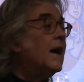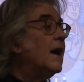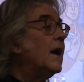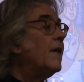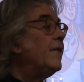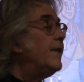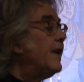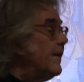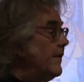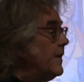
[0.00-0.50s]

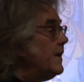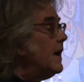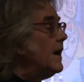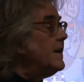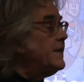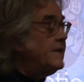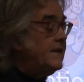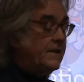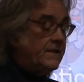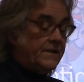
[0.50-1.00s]
And then the
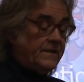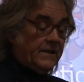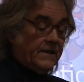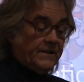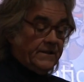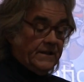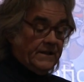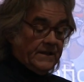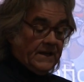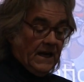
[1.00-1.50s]

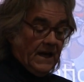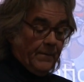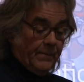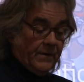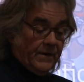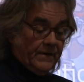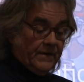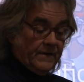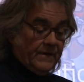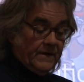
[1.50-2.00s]
1960s happened.